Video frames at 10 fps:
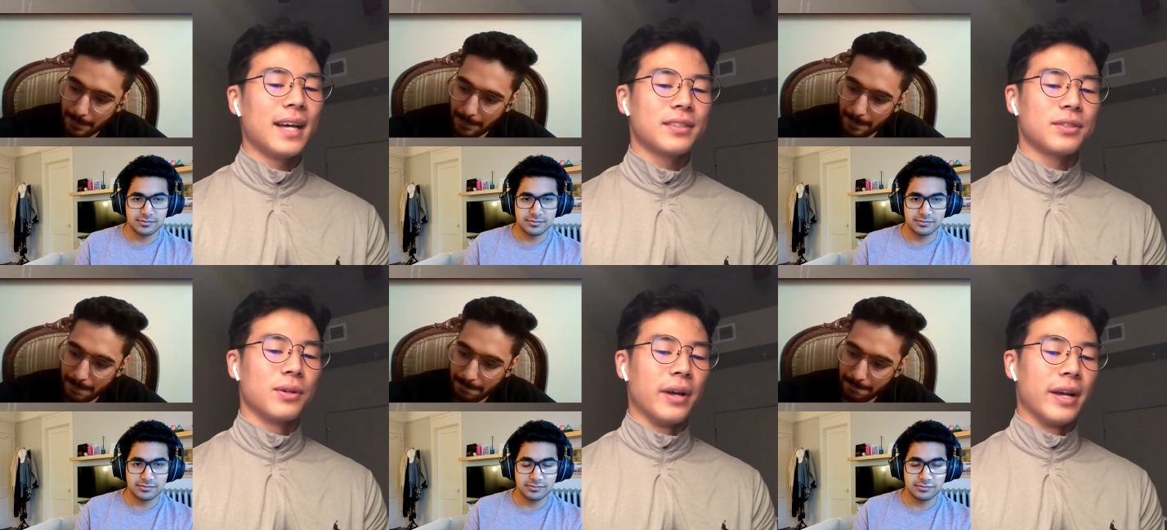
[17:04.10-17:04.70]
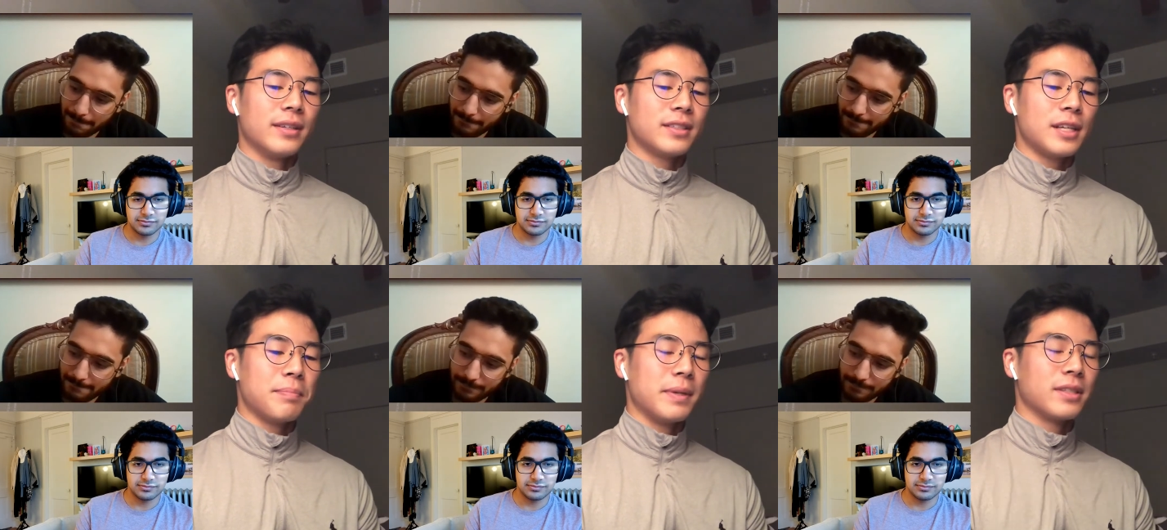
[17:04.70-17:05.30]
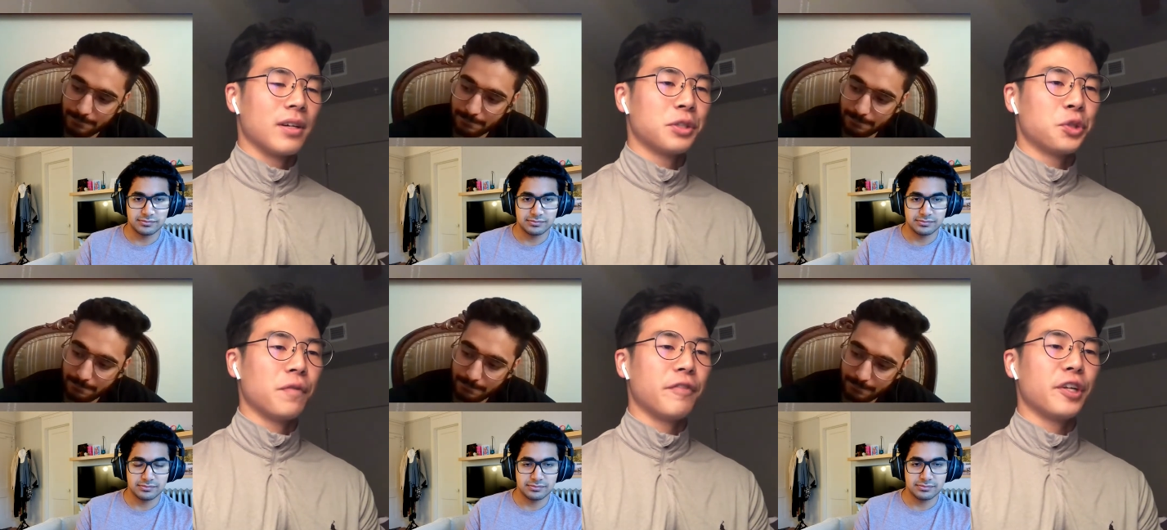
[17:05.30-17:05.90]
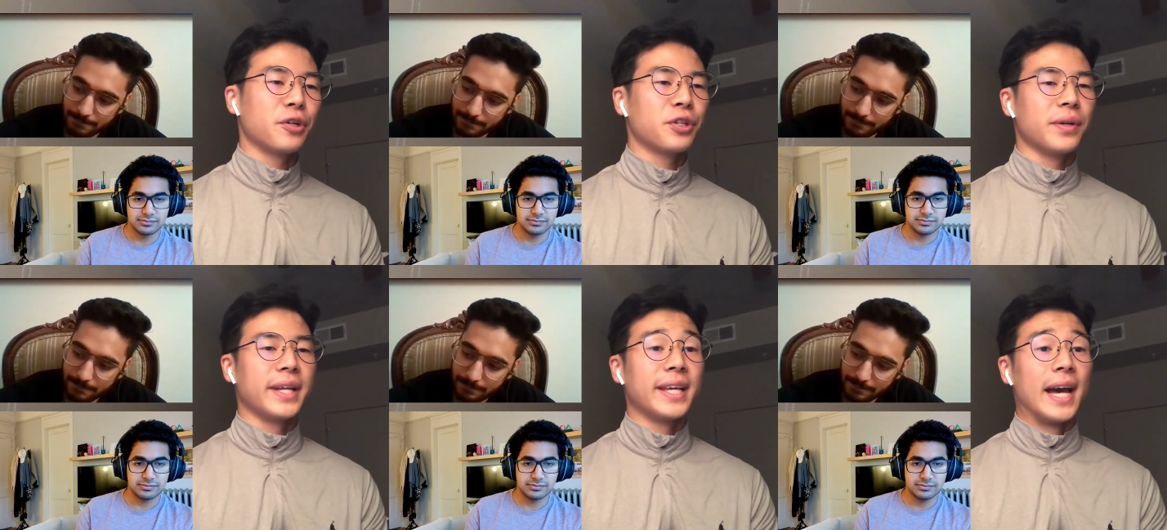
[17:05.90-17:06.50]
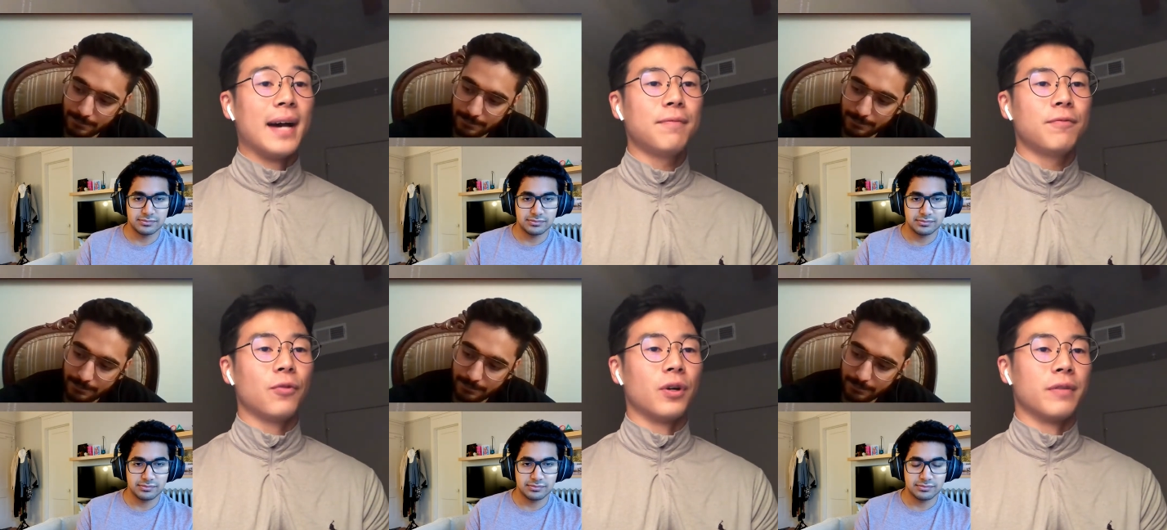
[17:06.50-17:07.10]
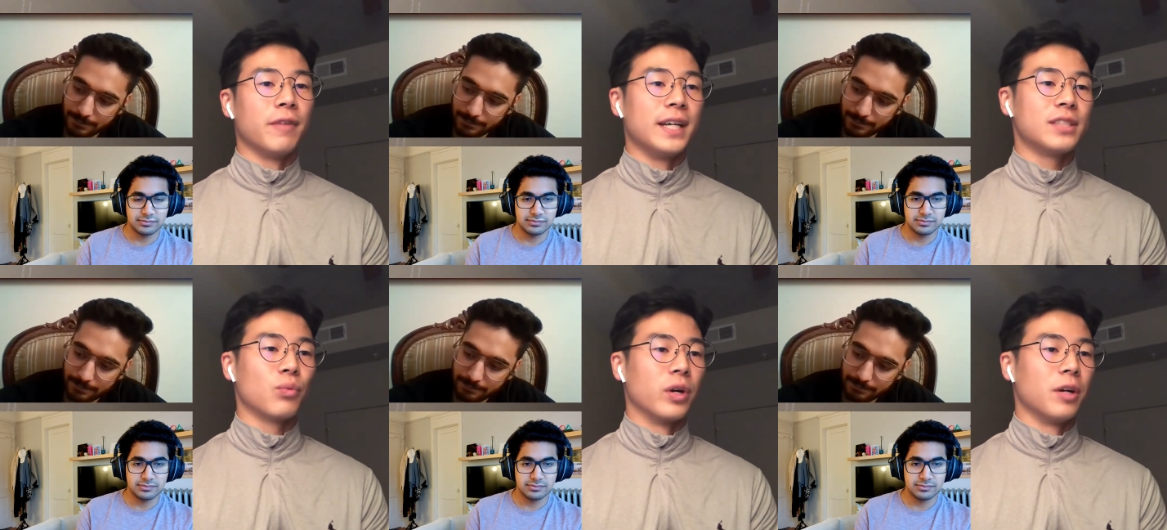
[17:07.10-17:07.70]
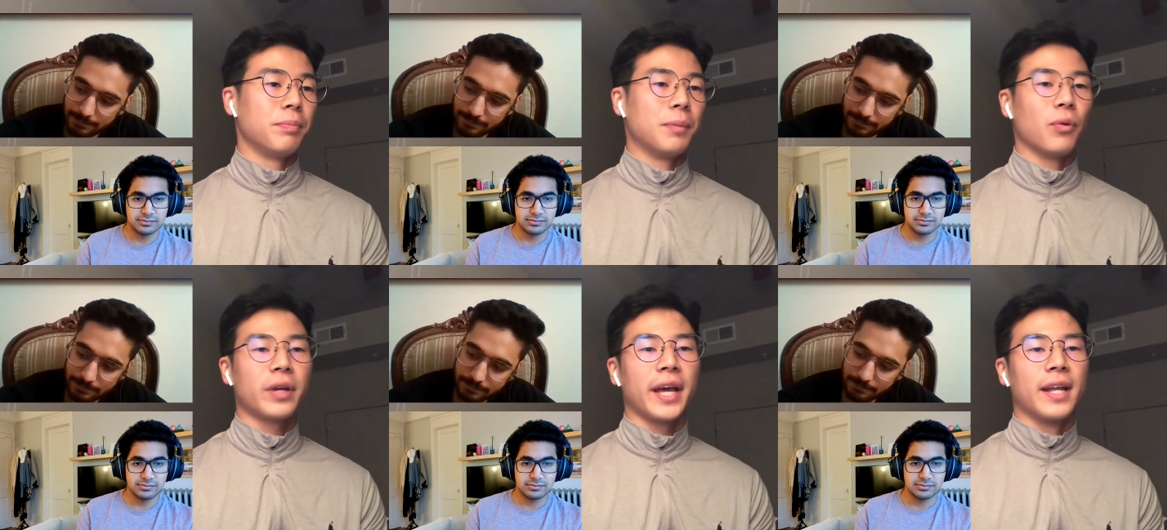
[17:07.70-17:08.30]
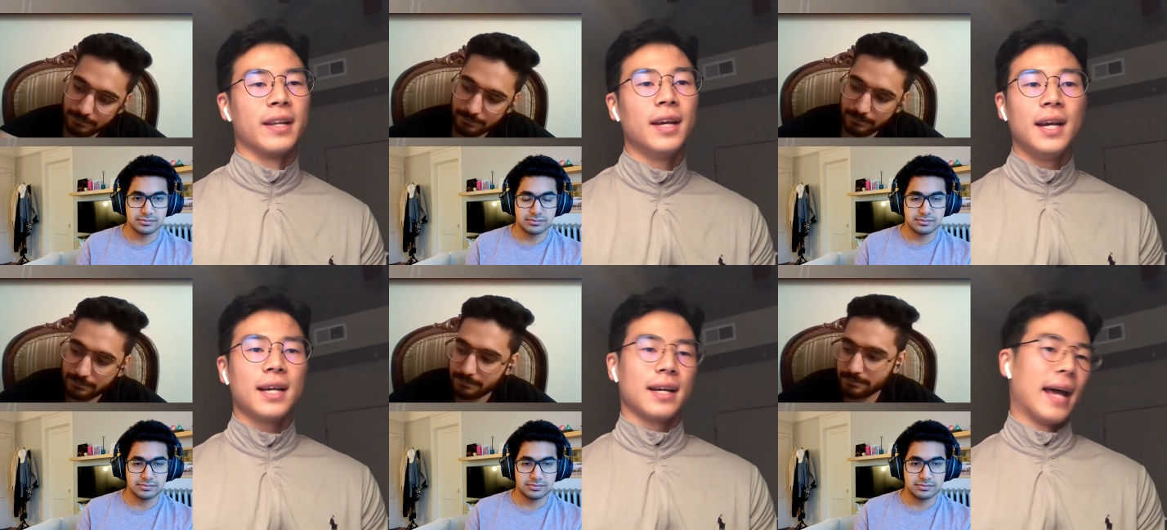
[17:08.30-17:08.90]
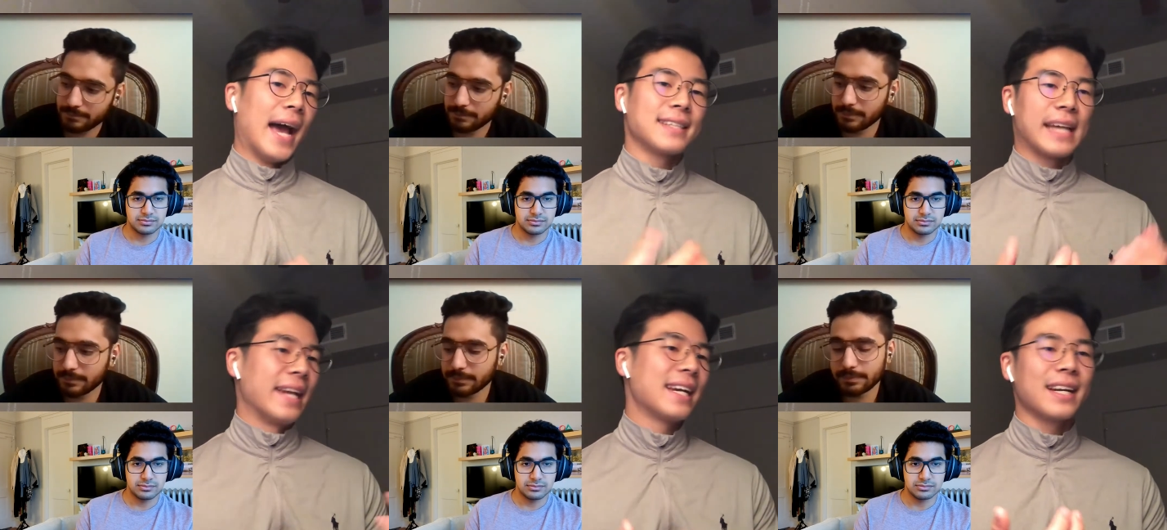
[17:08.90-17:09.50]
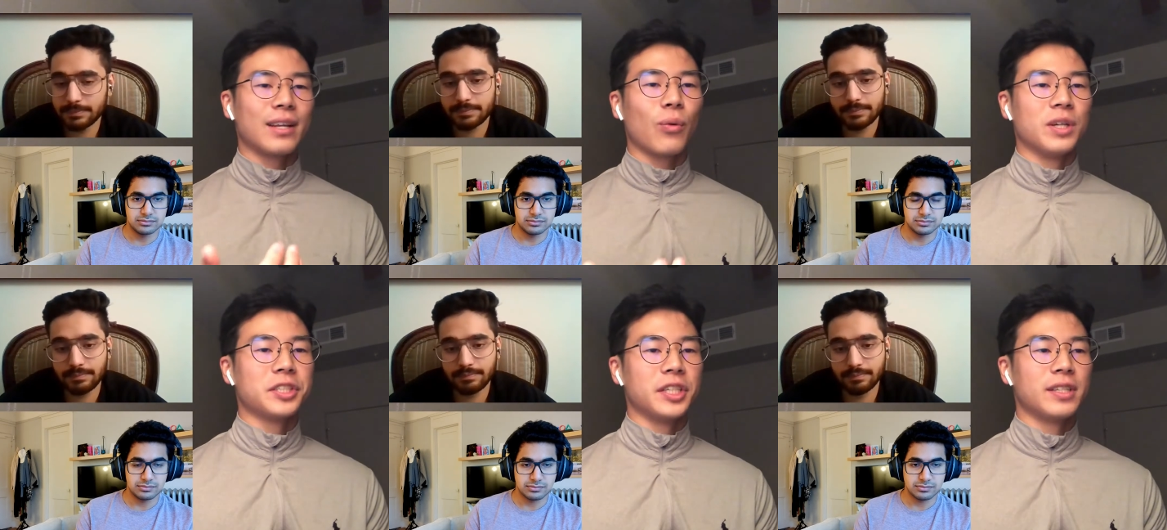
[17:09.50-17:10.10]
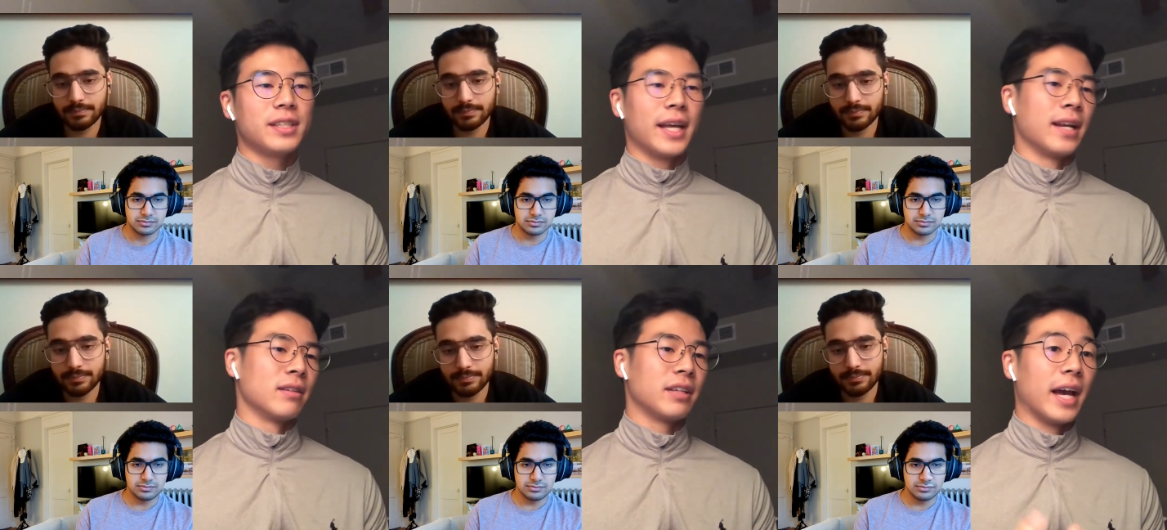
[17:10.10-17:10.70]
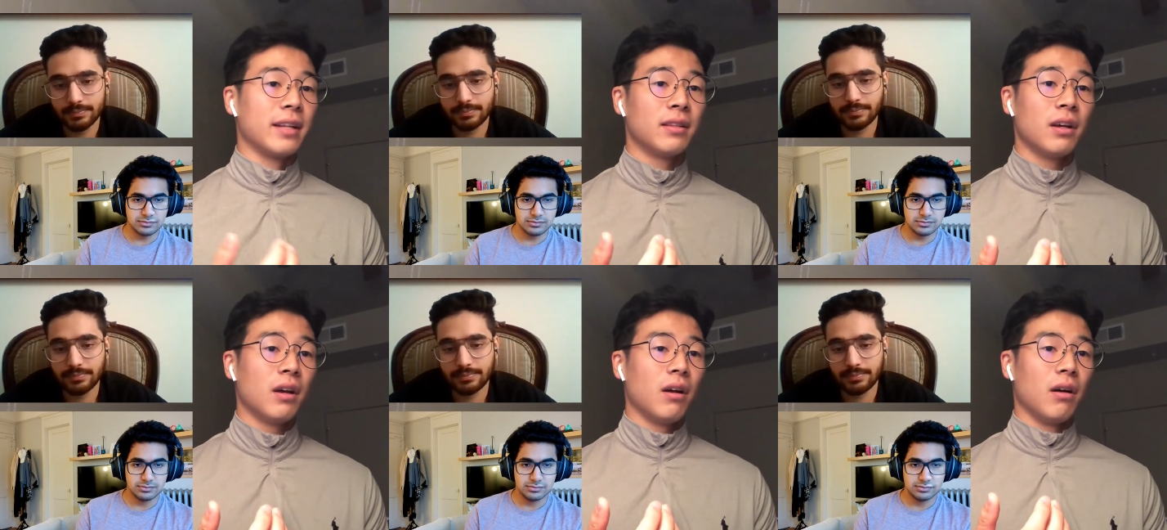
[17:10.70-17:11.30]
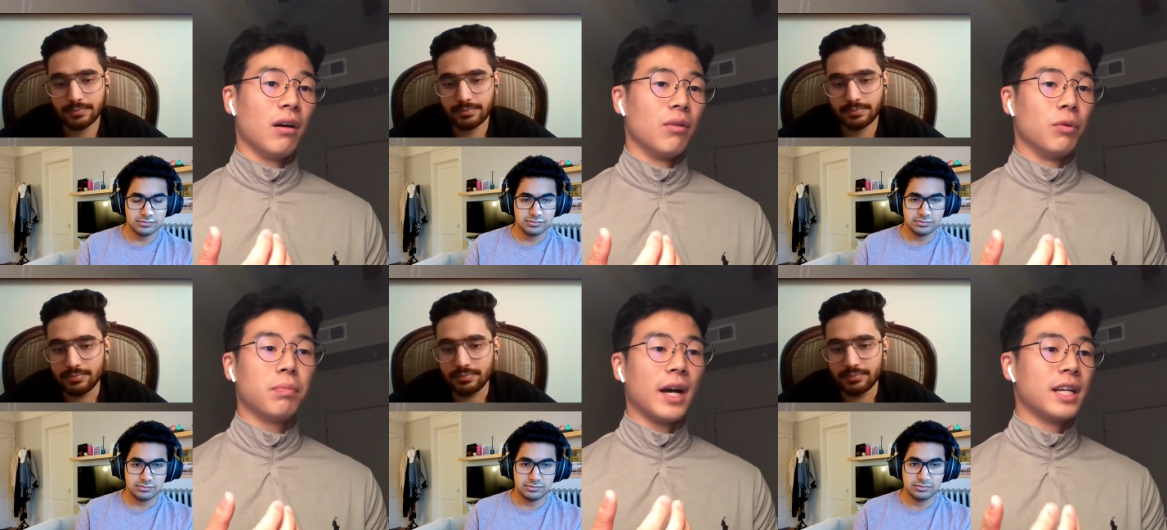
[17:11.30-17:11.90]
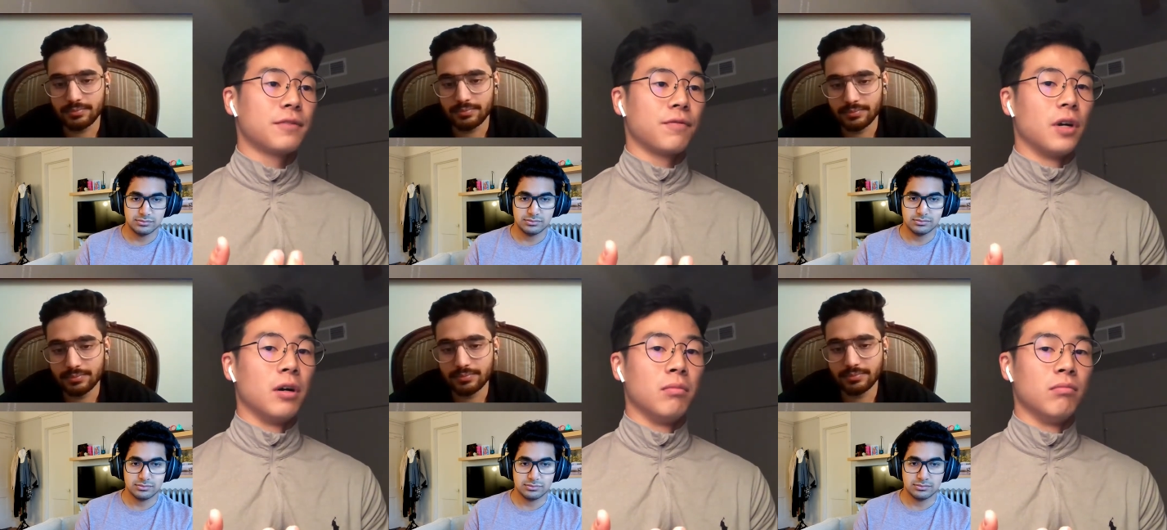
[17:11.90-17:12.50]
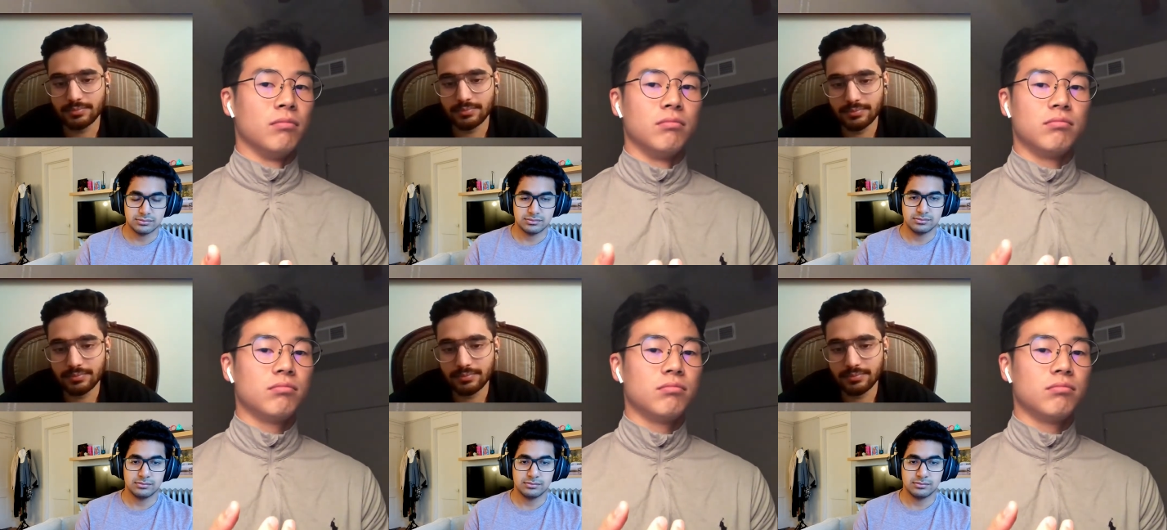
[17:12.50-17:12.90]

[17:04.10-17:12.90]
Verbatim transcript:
Speaker 1: so AirSip is a short video Q&A app for advice where people can kind of ask any kind of questions and get uh, replies from